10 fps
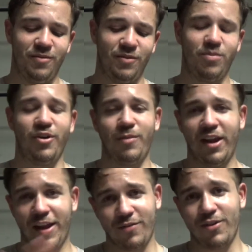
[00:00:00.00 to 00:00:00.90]
was a point in my
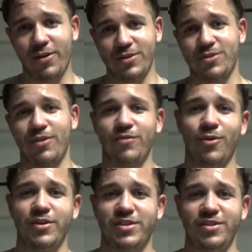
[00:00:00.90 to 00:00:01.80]
life where I was sort of
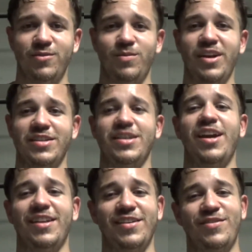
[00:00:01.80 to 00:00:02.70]
forced to be a
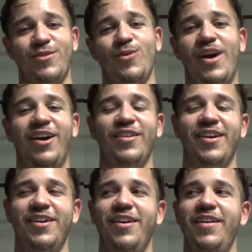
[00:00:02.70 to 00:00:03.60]
cyclist for a while
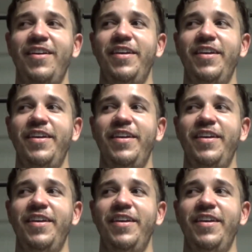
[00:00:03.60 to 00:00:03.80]
there.